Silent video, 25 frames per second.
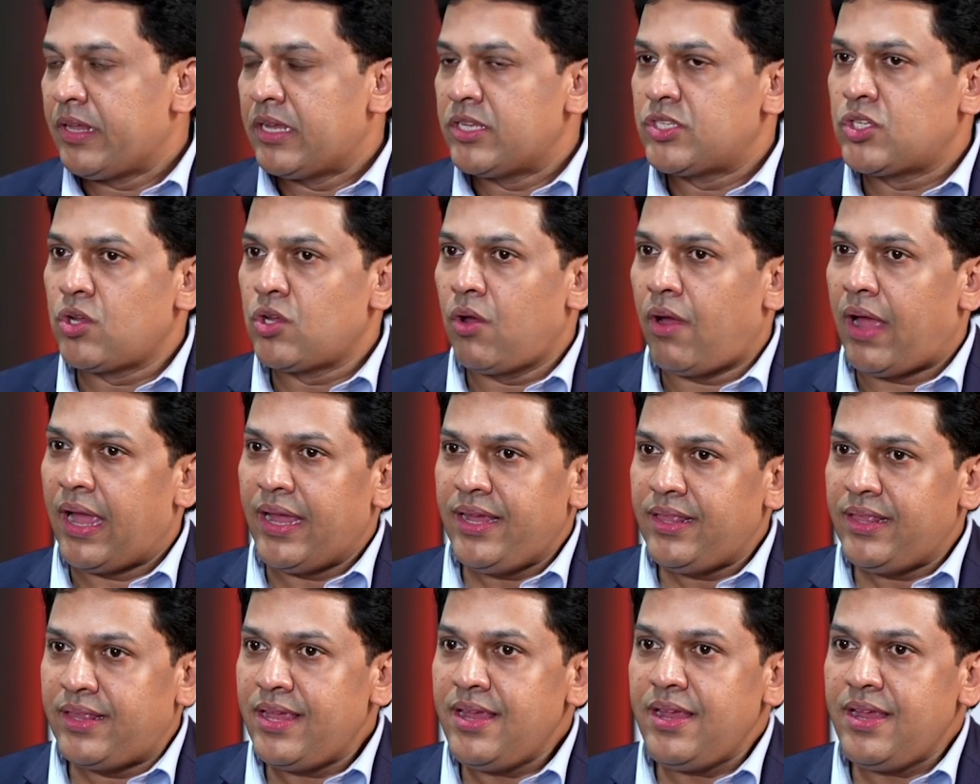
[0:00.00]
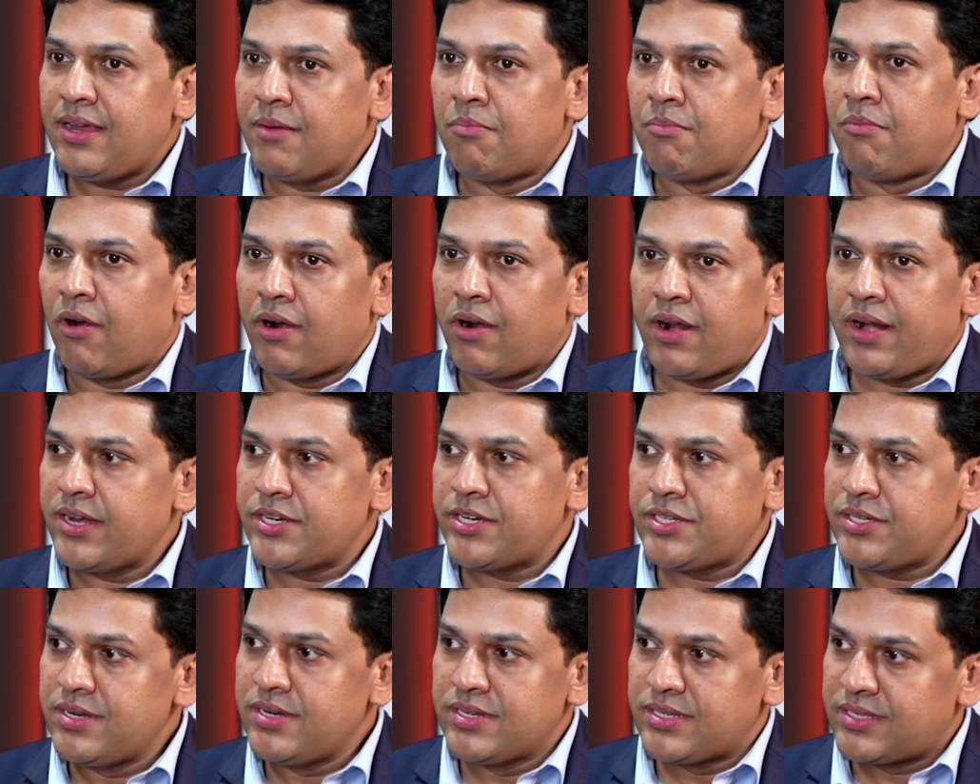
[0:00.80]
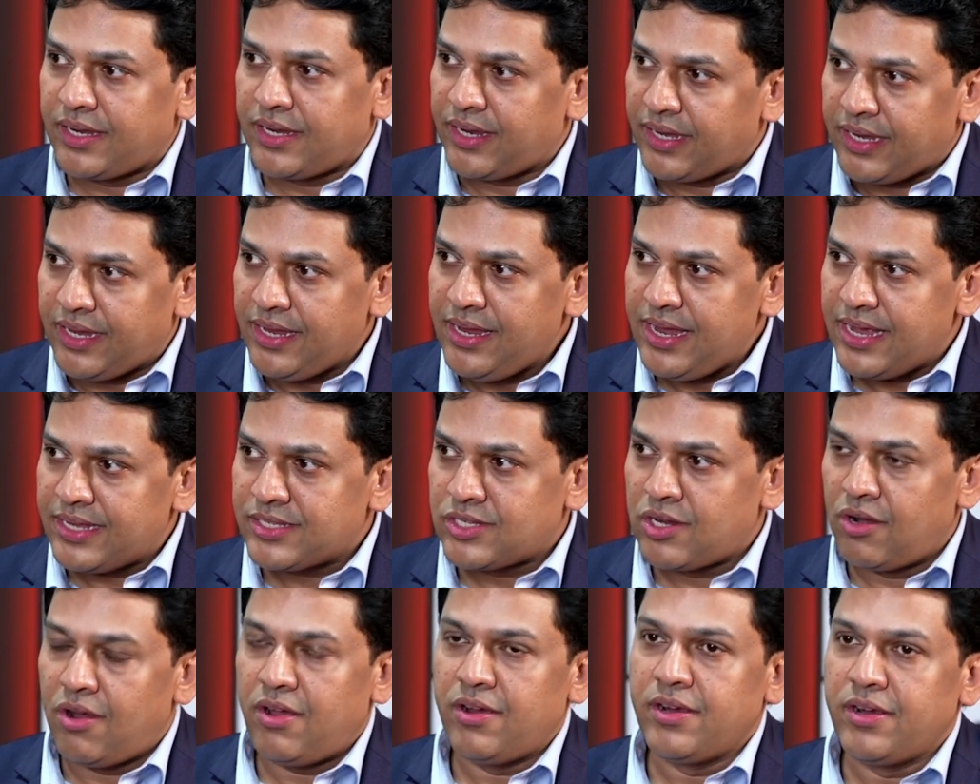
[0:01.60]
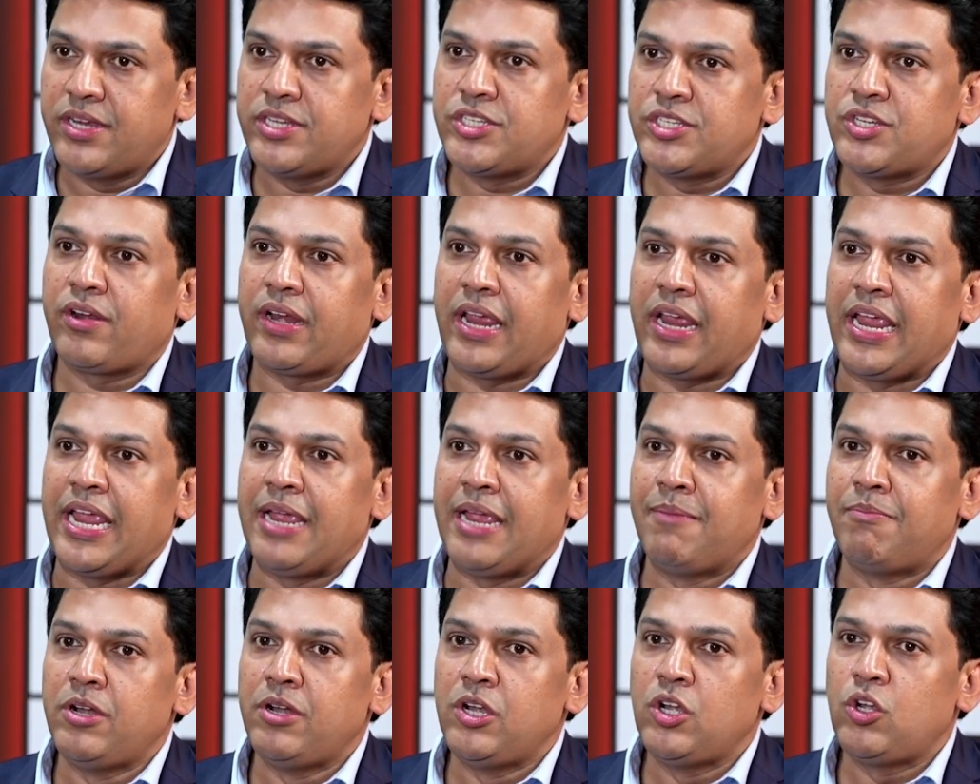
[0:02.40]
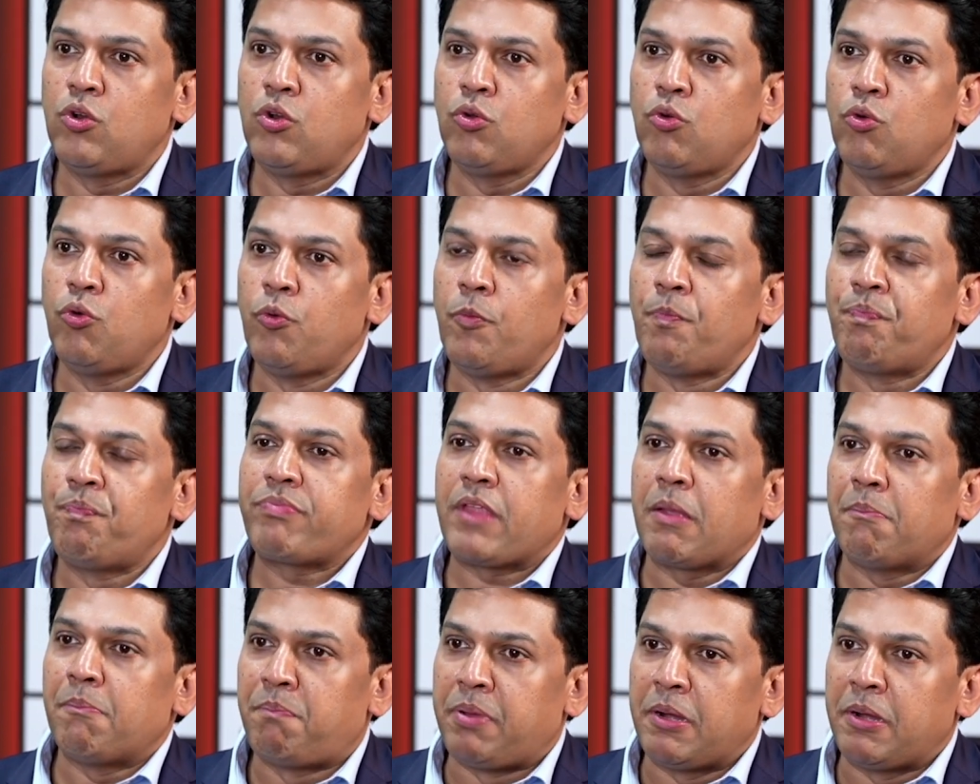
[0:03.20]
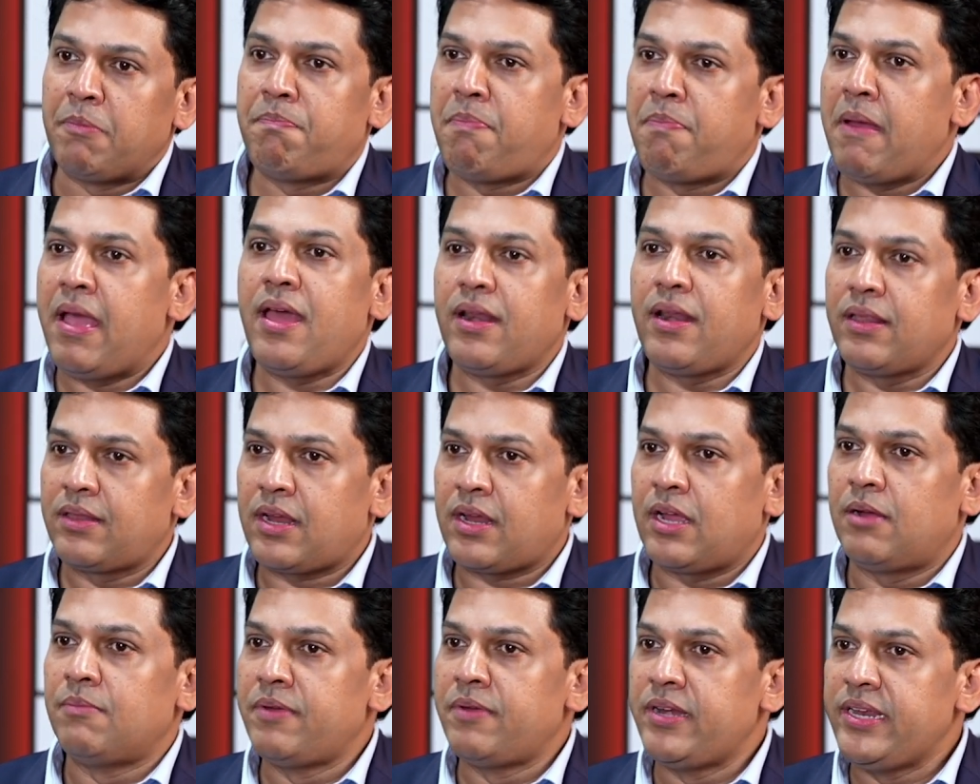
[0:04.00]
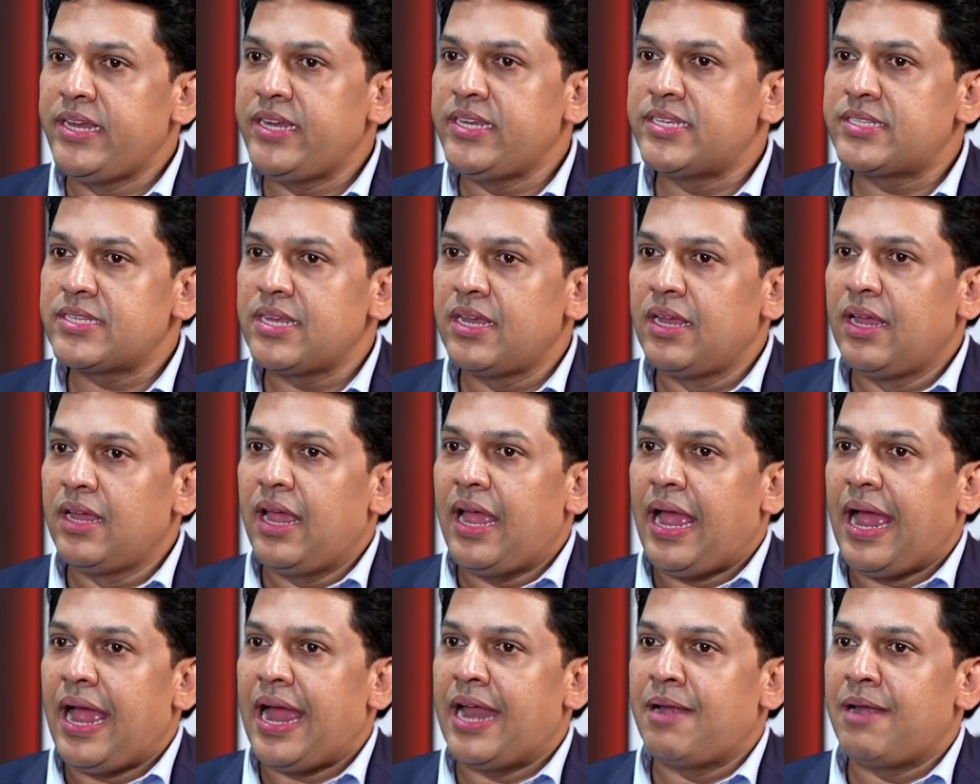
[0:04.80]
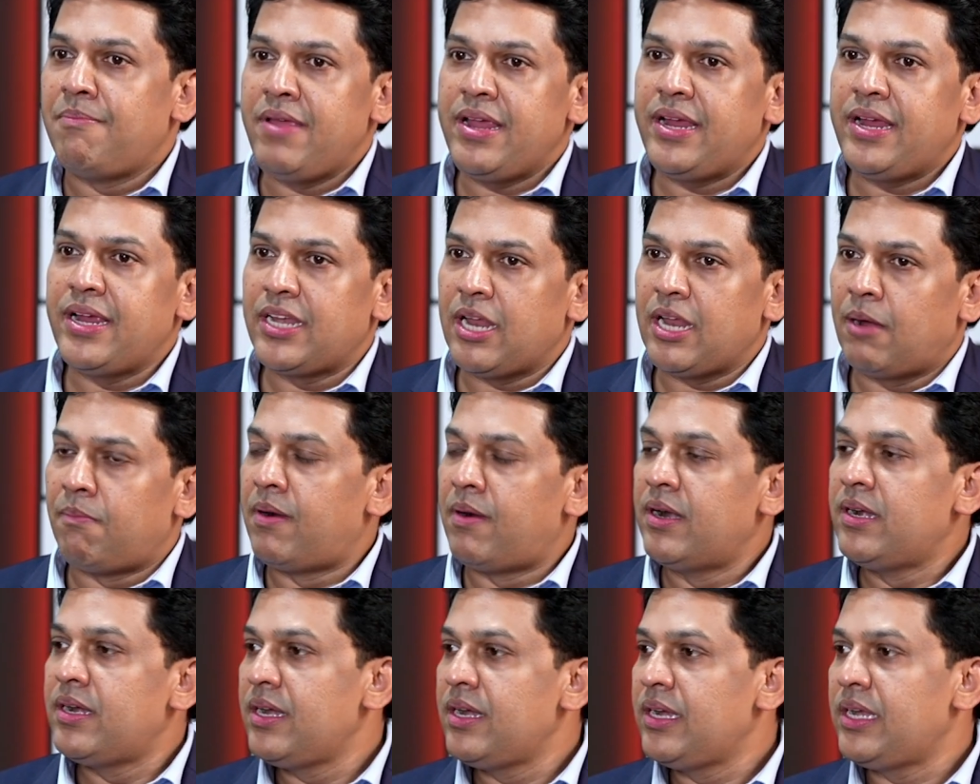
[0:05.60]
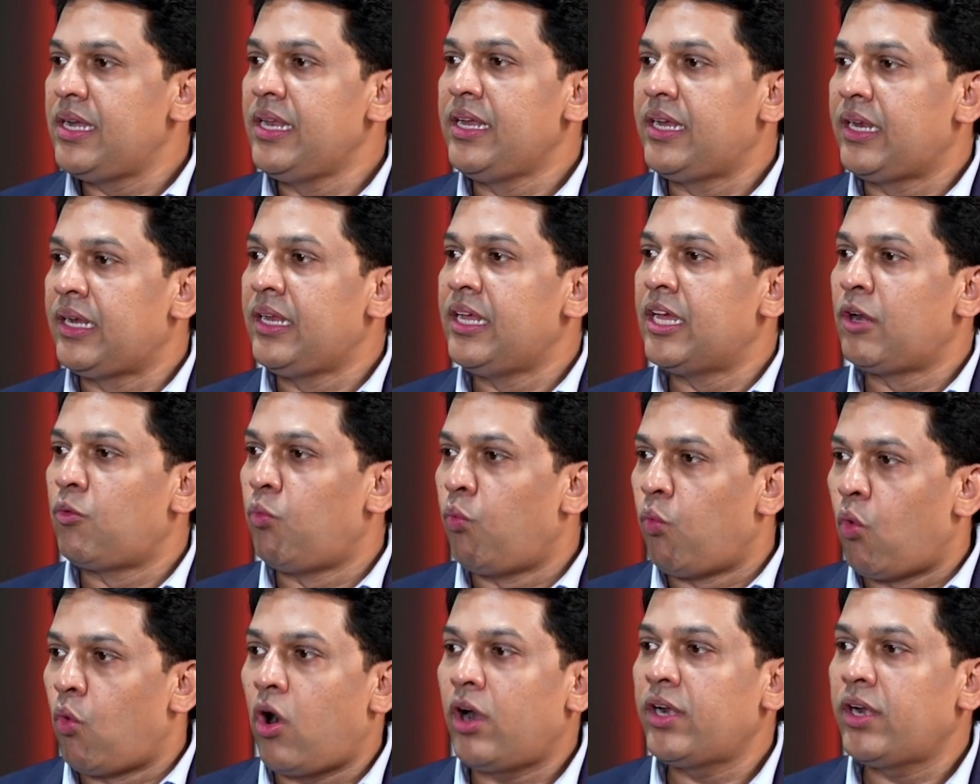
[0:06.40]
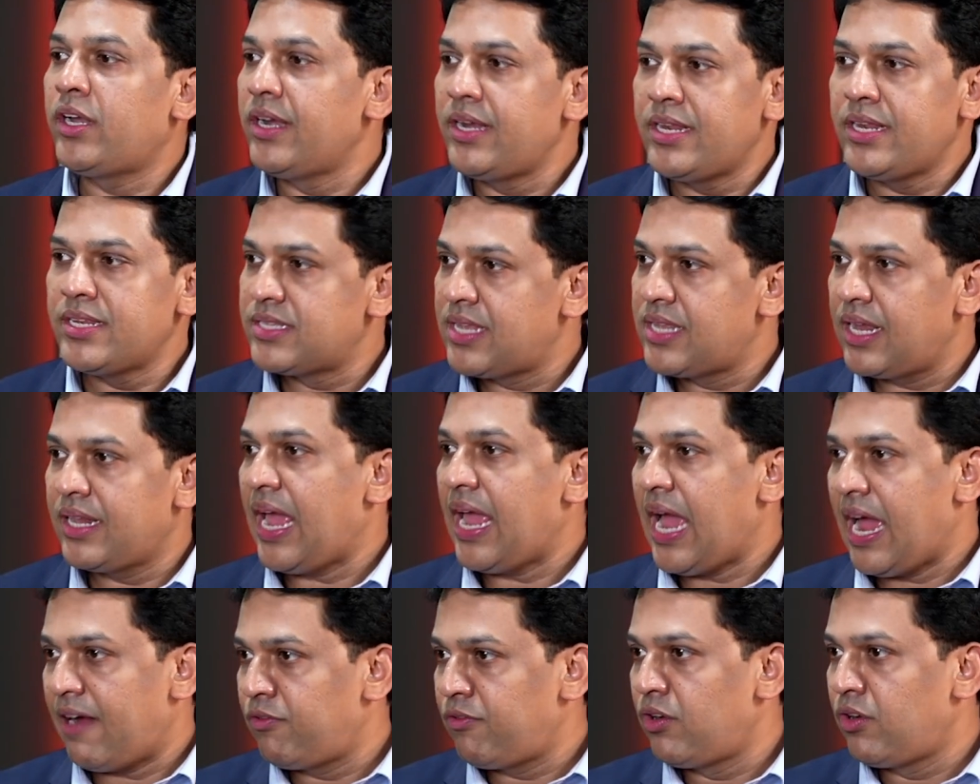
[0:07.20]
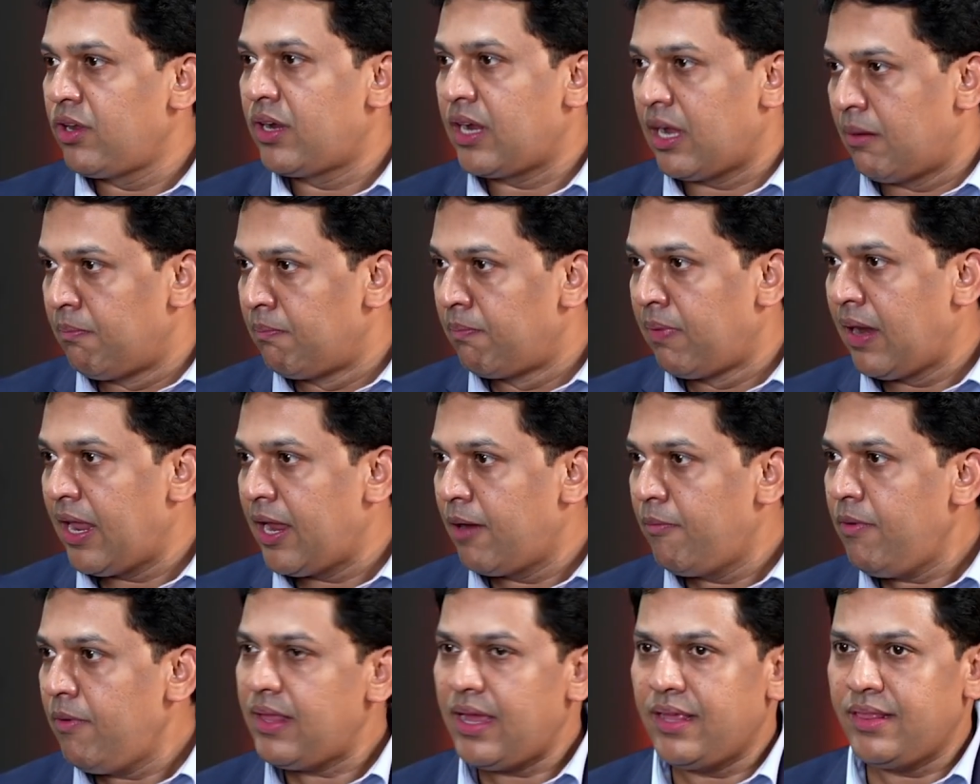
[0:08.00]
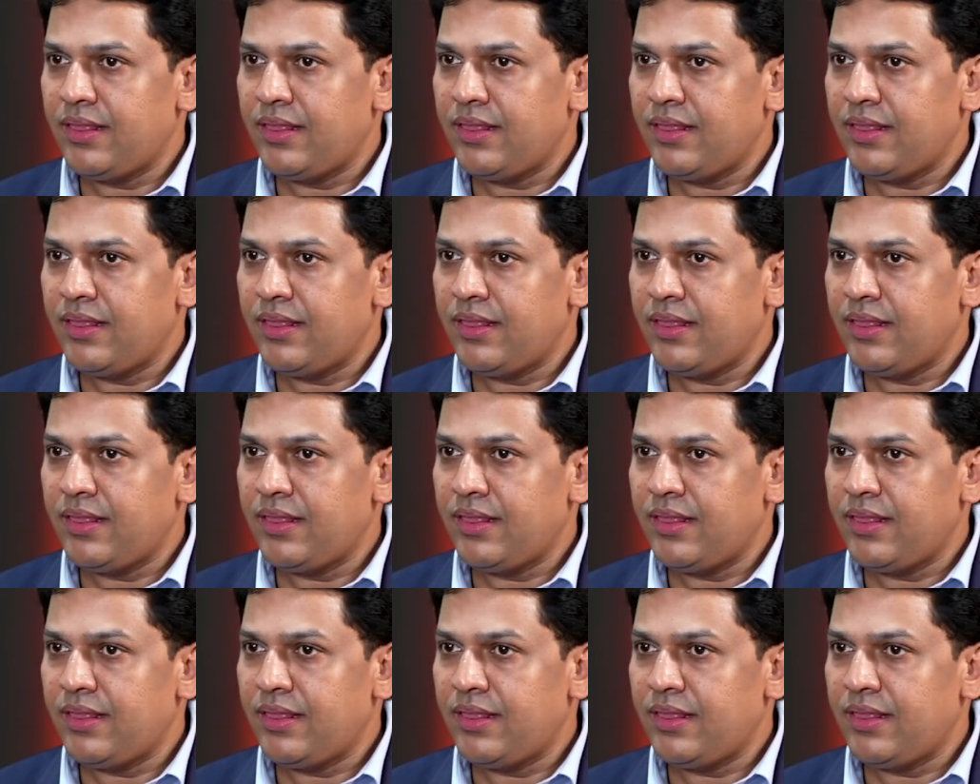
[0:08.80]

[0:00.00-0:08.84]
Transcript: So I think moderation is the key as long as you're able to prepare companies and make it abundantly clear what it is that they have to comply with. I